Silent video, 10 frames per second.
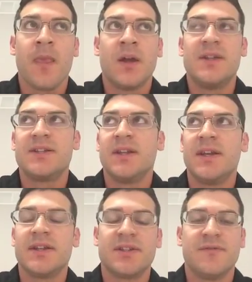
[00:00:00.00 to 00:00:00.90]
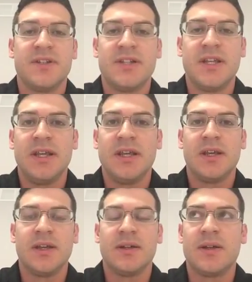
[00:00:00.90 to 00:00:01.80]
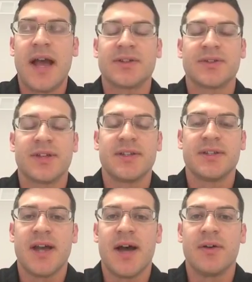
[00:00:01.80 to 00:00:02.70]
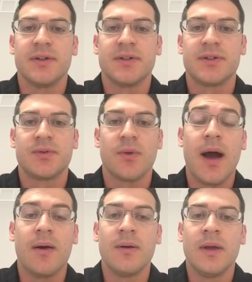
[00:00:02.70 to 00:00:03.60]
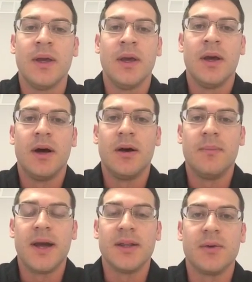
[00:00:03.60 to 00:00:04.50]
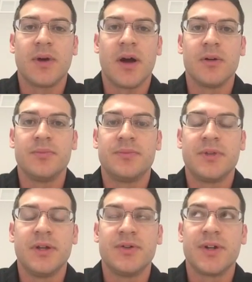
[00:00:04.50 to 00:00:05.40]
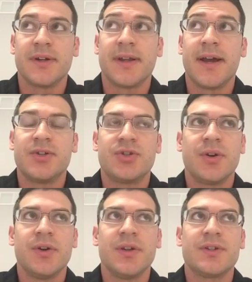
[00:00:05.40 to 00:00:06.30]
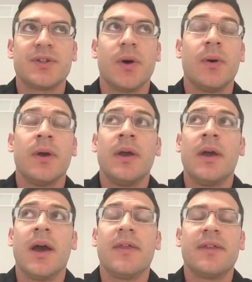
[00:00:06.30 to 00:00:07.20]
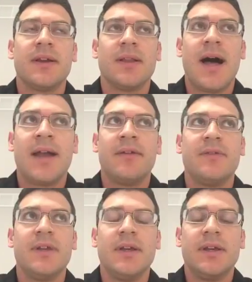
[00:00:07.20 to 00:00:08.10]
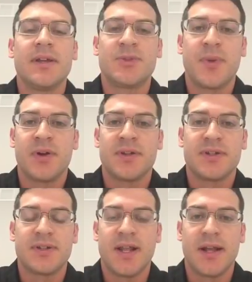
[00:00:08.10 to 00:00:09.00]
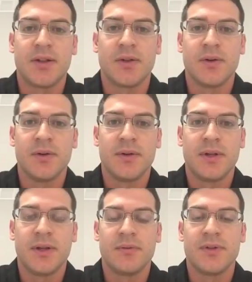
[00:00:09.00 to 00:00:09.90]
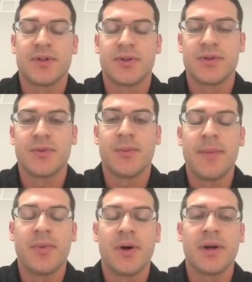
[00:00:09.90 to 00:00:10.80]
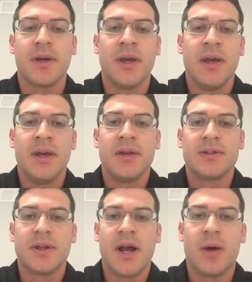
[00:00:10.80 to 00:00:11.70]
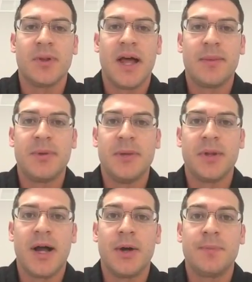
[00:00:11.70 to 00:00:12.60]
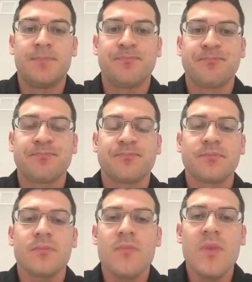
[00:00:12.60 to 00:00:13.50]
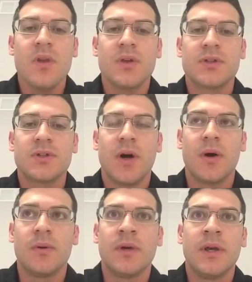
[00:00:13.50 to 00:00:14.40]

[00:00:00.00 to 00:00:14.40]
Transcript: dizziness and fatigue and exercise intolerance throughout um, my low carb ketogenic diet journey. So I think a lot of the experiences that I learned and researched through my book is going to help a lot of people out. So